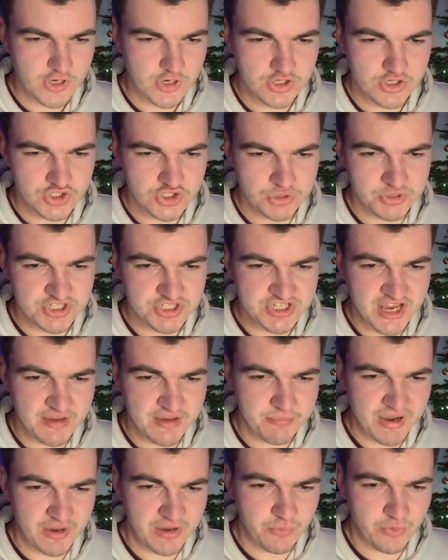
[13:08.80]
Stuart's saying
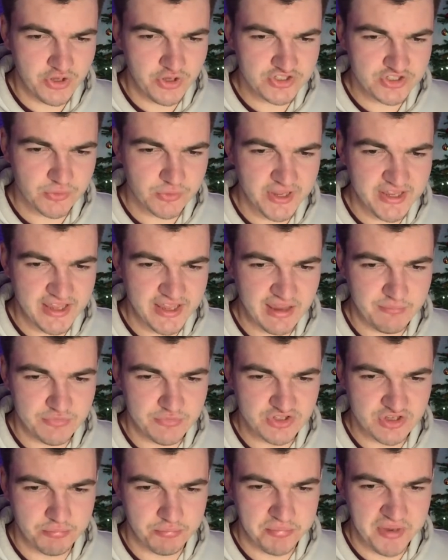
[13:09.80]
my worst away game
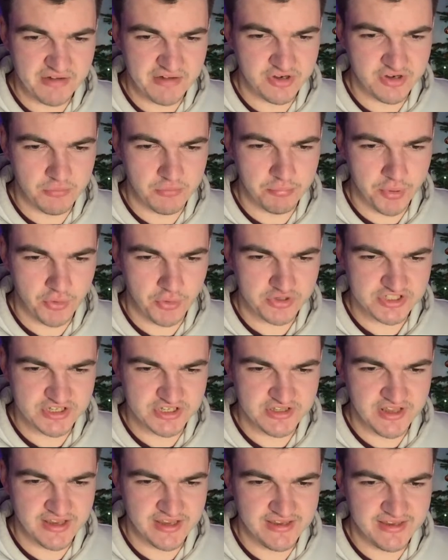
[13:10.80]
was at Bury on Boxing
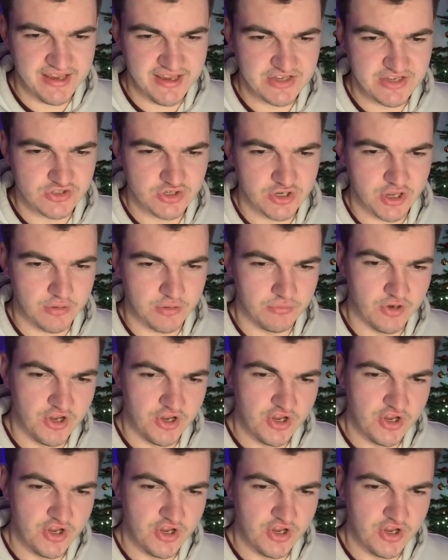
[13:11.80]
Day years ago.